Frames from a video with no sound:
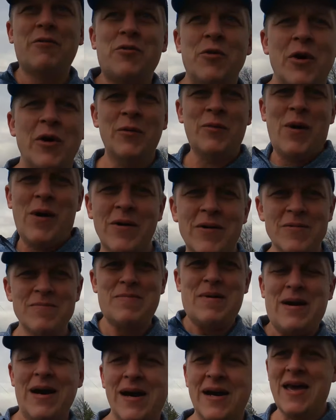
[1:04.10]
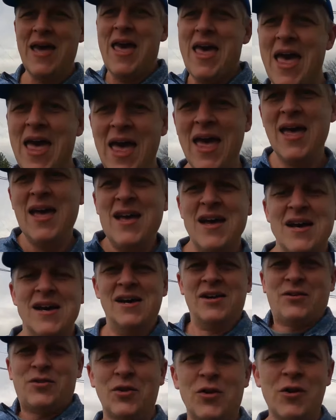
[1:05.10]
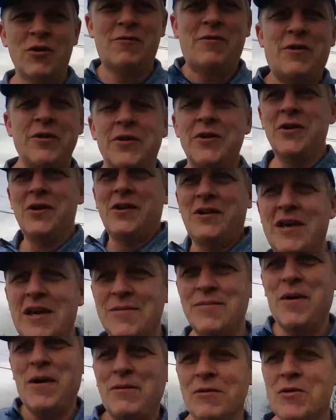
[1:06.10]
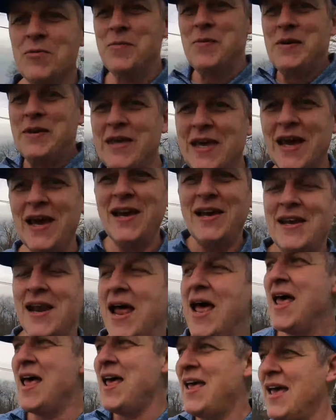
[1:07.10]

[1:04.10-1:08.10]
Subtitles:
everyone, welcome back to another video here on Keep Running with BK. And